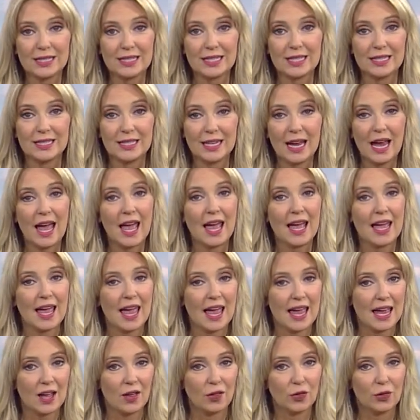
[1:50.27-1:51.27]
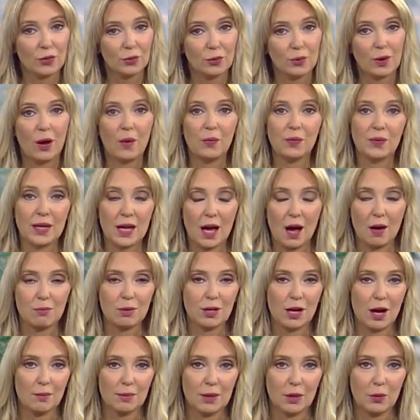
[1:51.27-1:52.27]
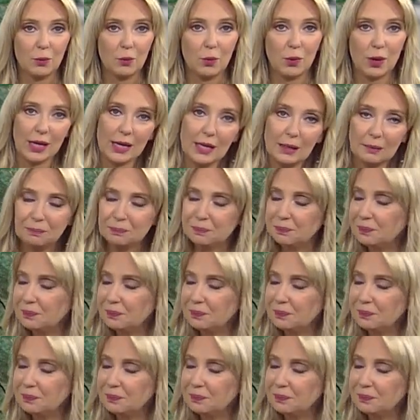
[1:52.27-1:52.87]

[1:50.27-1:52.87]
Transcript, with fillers: today and throughout the upcoming week.